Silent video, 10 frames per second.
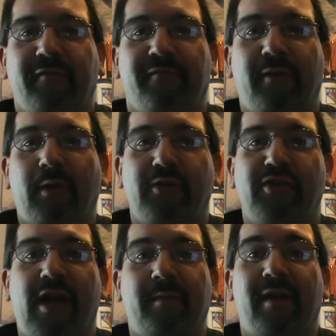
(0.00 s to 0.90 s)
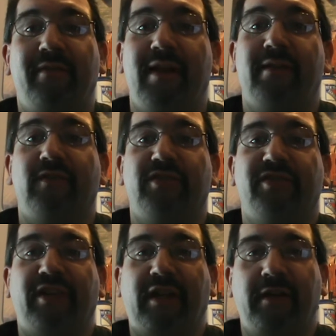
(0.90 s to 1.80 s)
of Photoshop I've ever
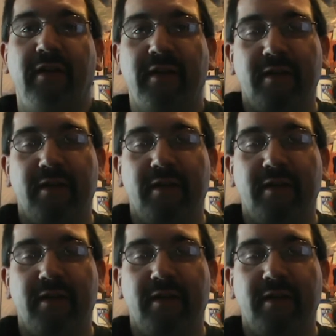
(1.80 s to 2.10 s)
seen.